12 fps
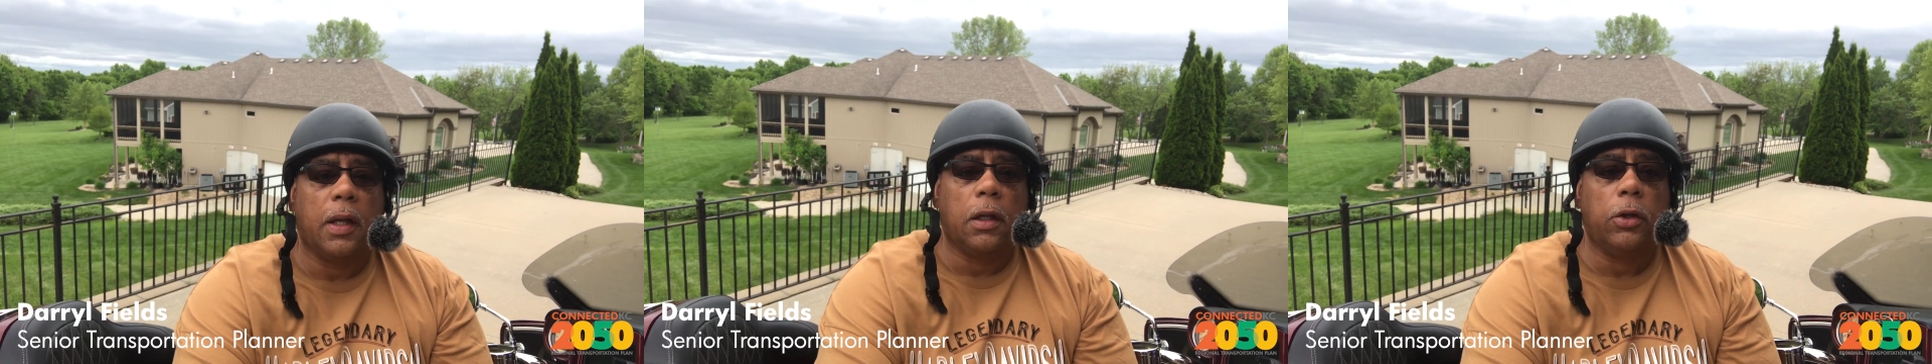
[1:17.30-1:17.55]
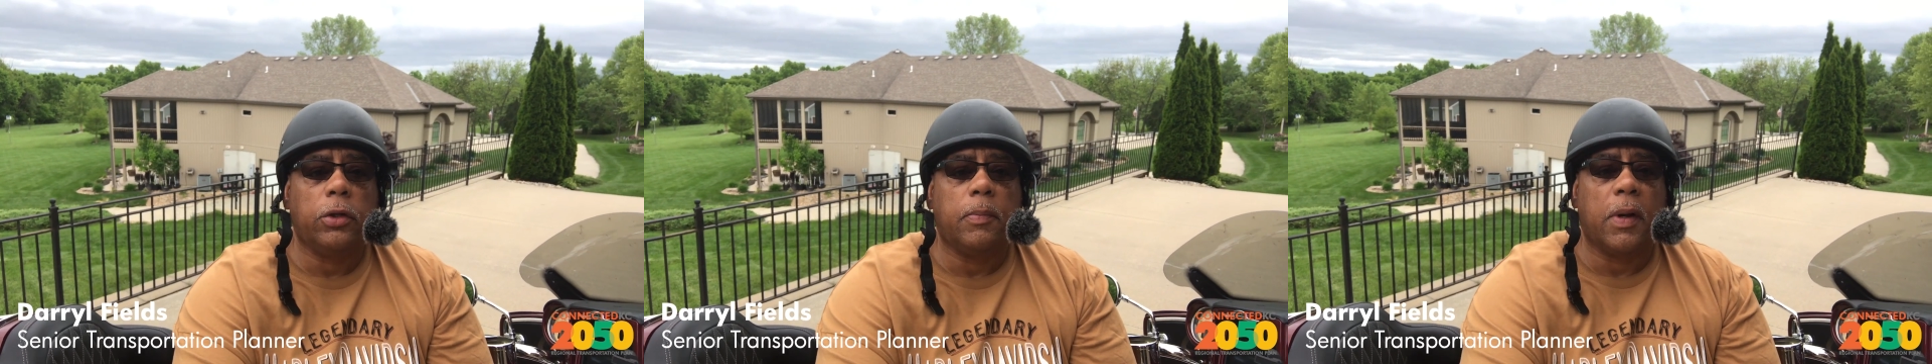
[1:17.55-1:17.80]

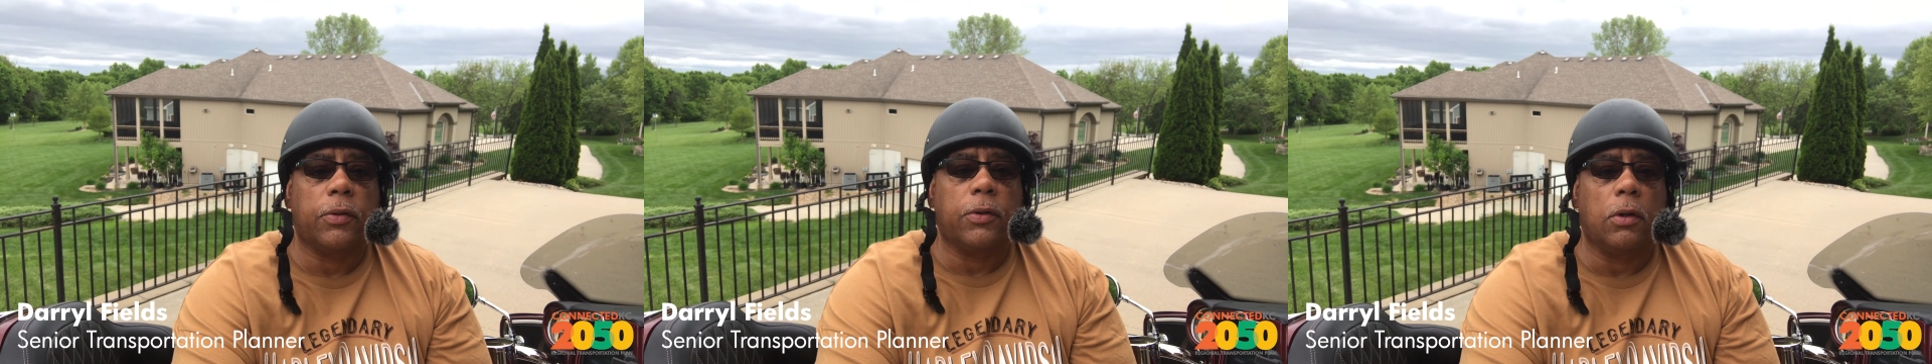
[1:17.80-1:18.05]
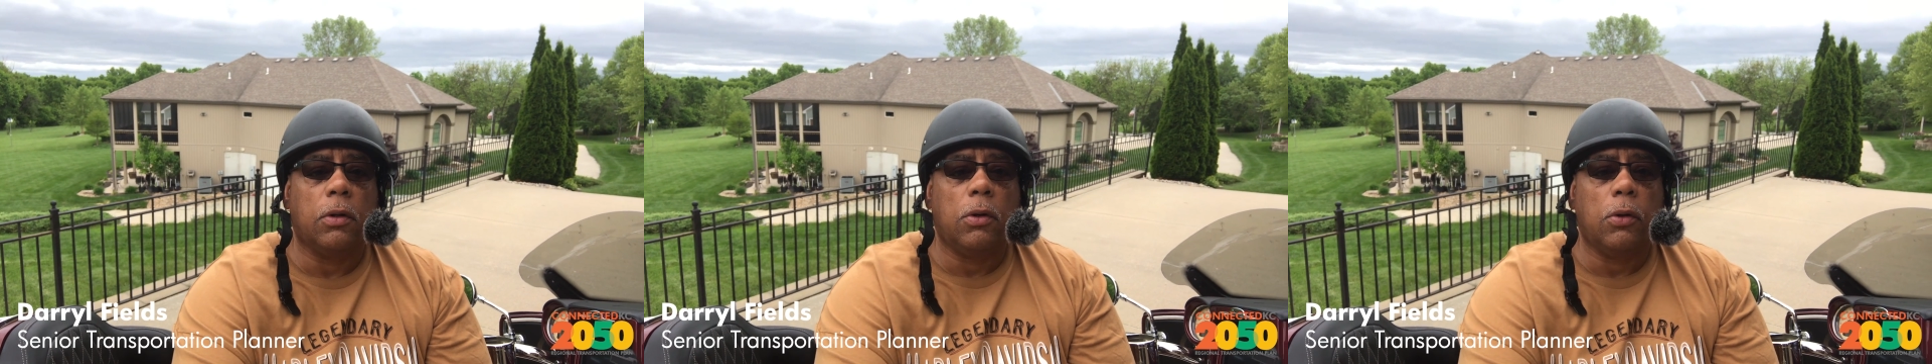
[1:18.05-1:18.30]
and learn
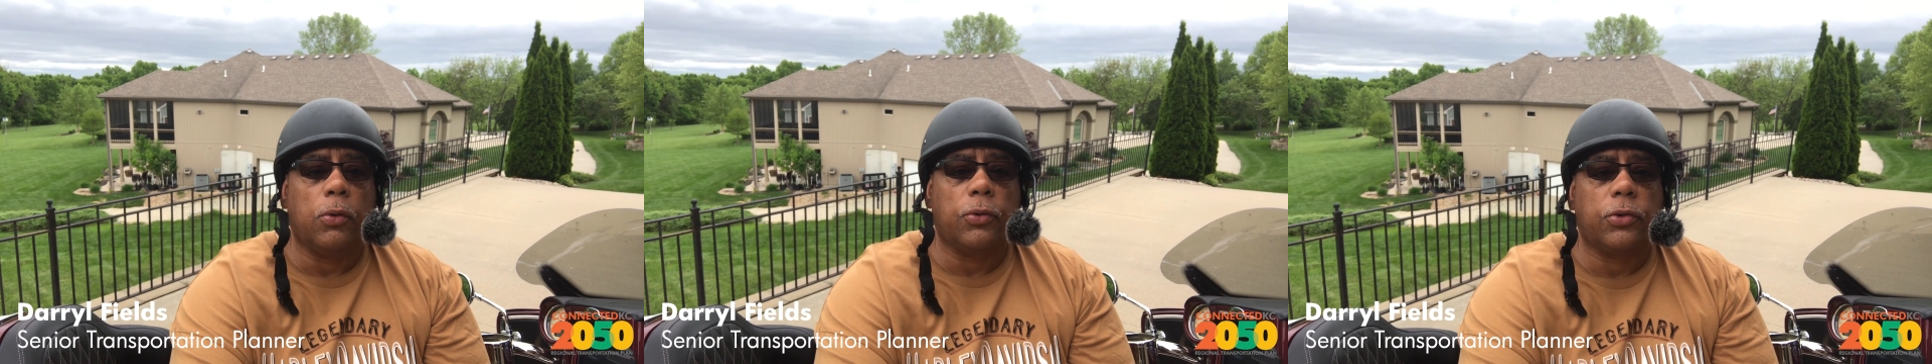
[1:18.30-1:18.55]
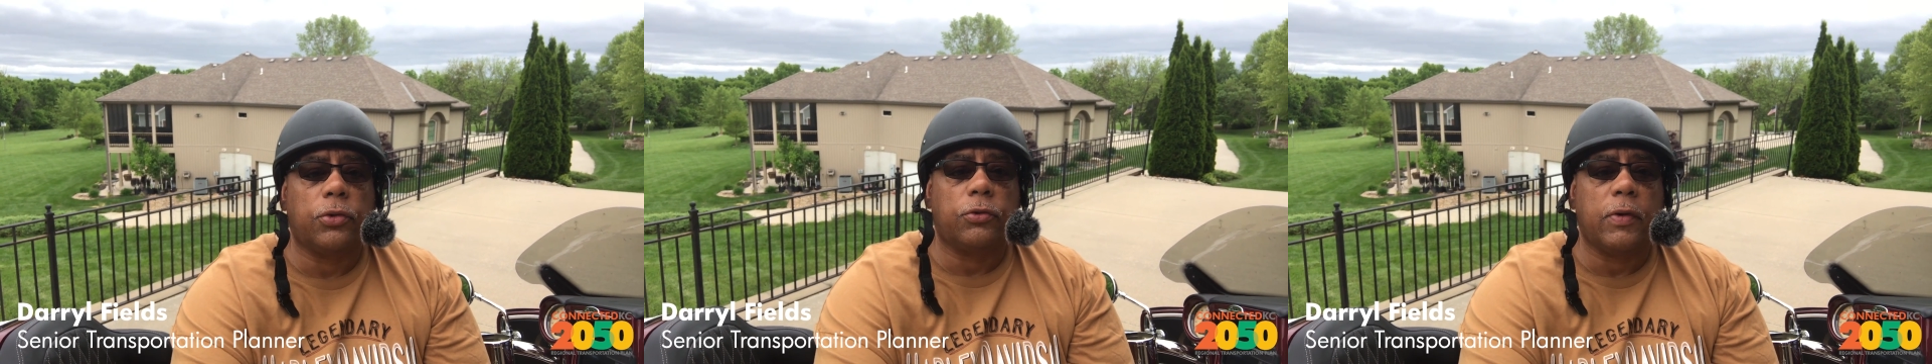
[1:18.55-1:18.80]
about the
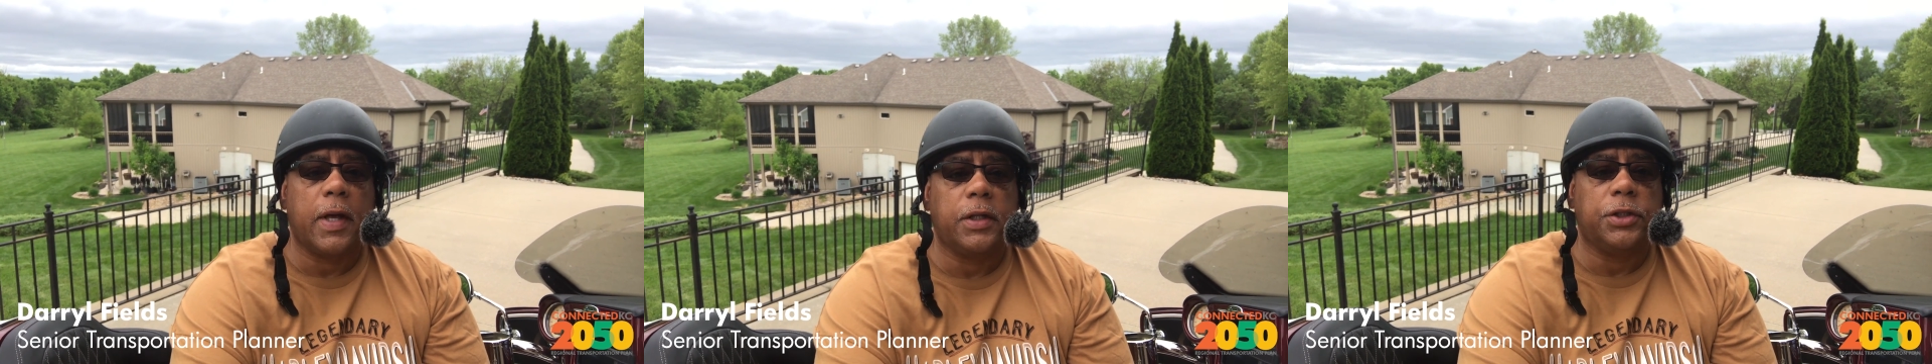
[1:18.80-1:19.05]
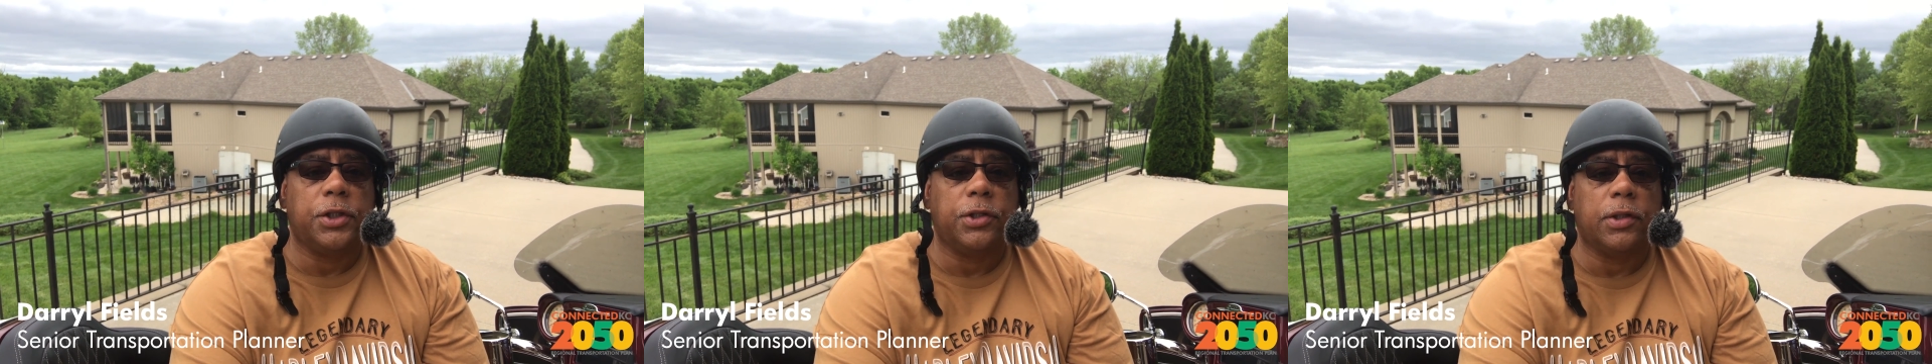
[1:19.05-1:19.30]
goals,
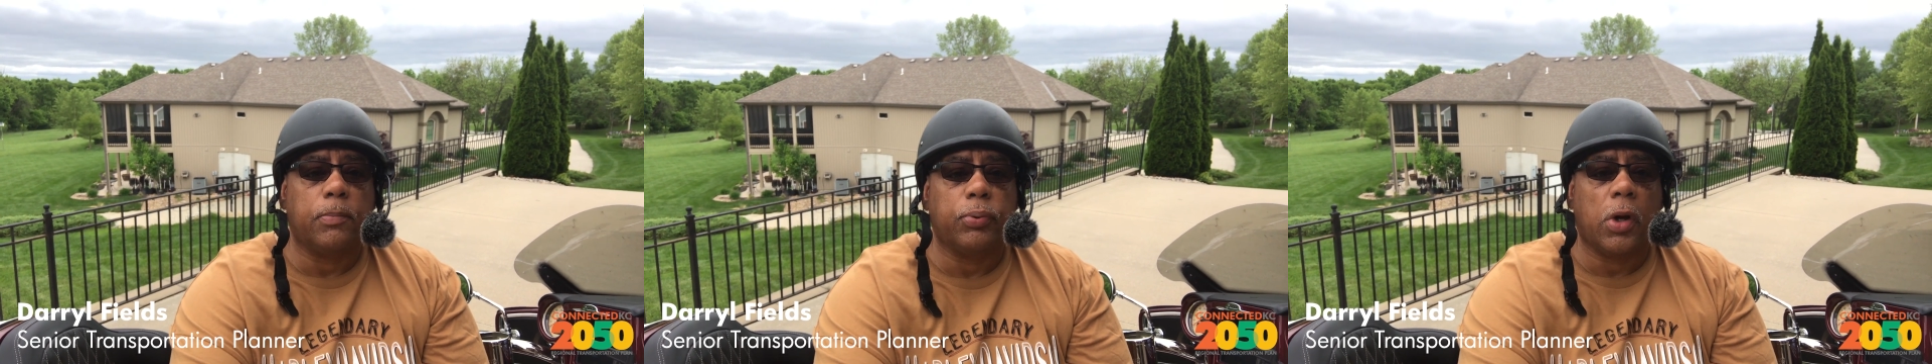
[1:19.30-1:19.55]
strategies,